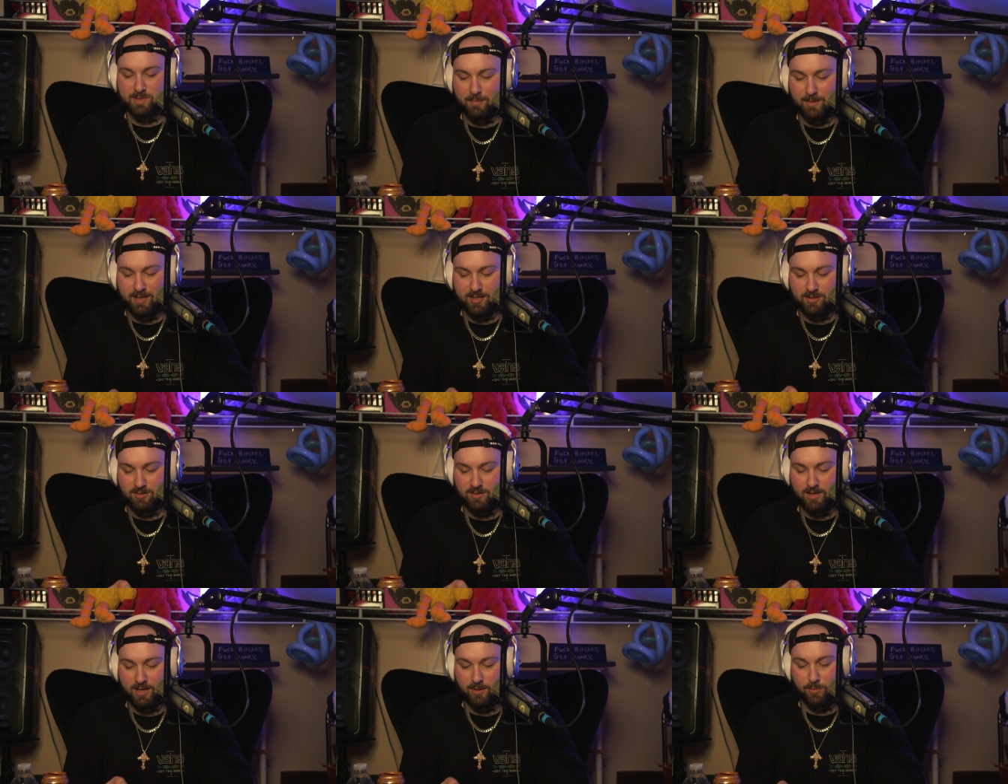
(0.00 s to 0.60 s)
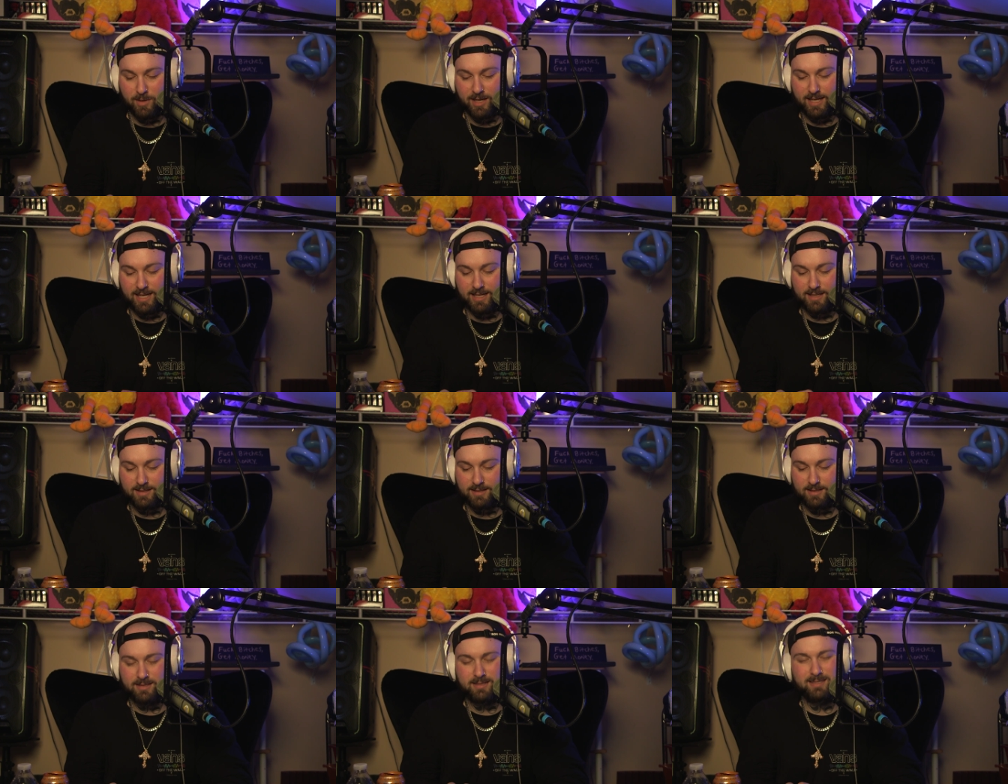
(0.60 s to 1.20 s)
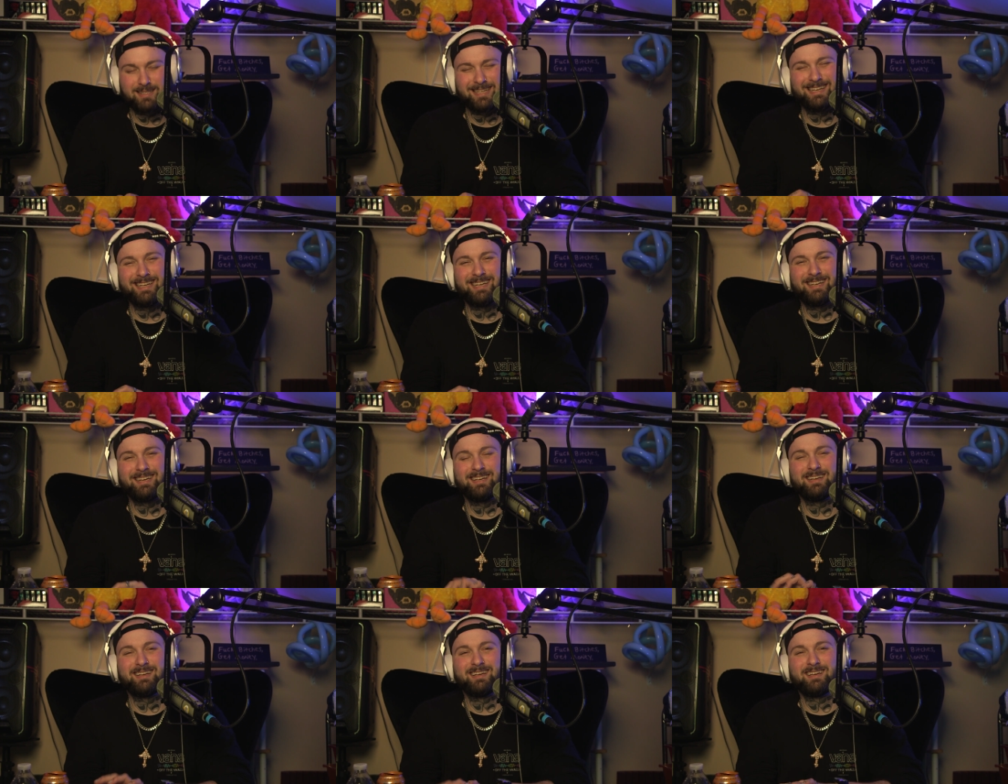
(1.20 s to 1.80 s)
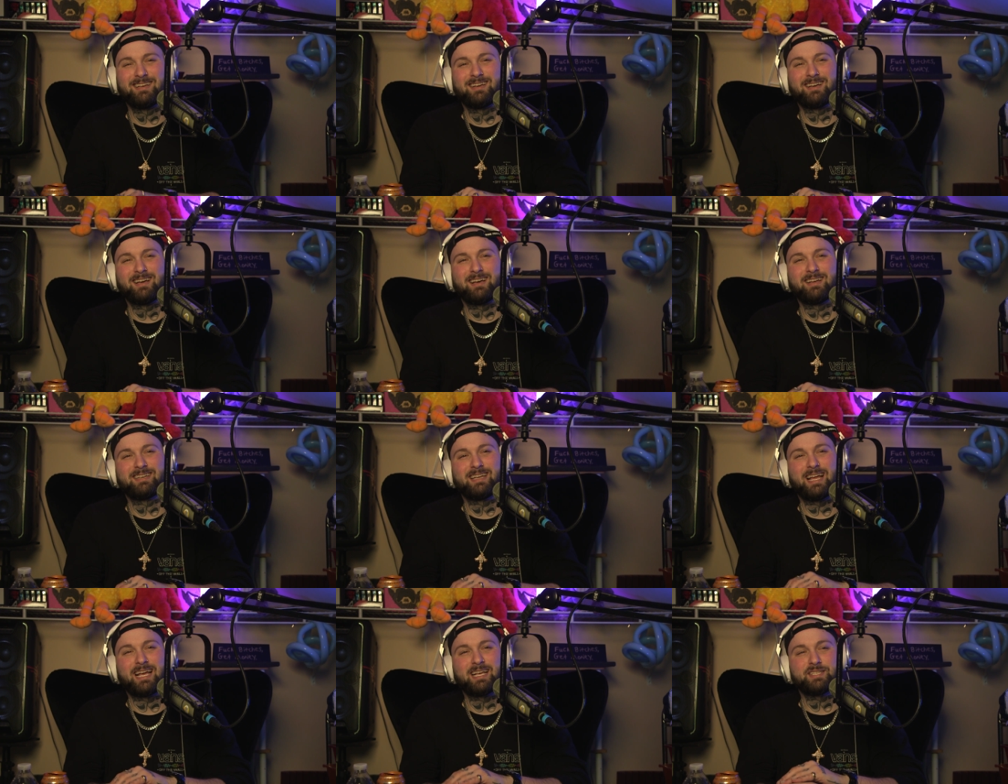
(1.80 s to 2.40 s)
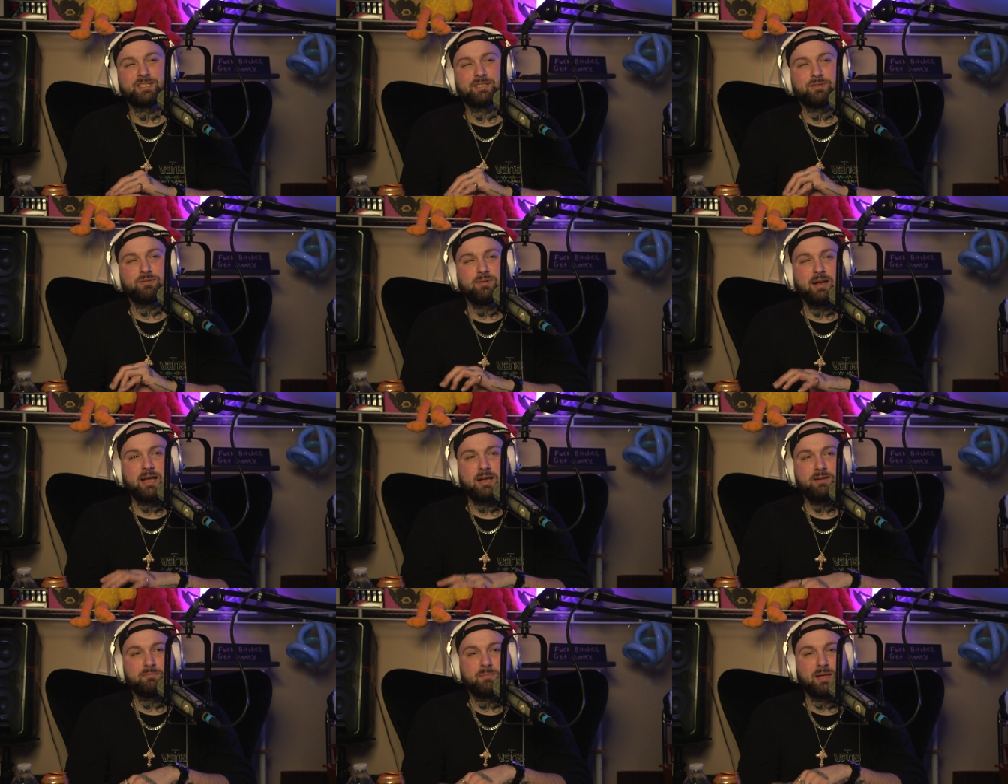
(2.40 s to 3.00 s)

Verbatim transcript: I might do that when it gets nicer out.